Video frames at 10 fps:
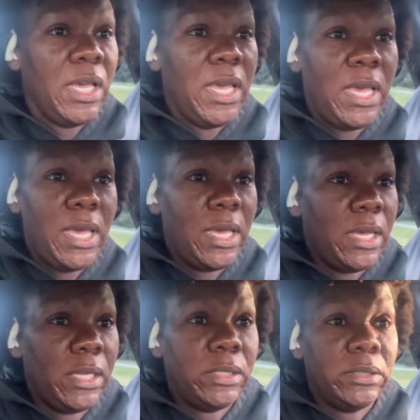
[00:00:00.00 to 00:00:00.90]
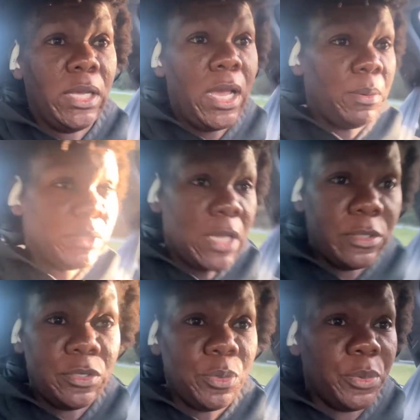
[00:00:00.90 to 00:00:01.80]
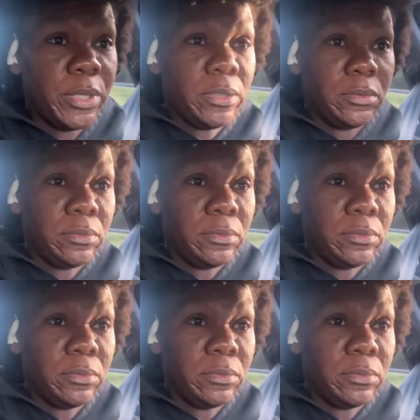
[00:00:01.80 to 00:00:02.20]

and I was out the door.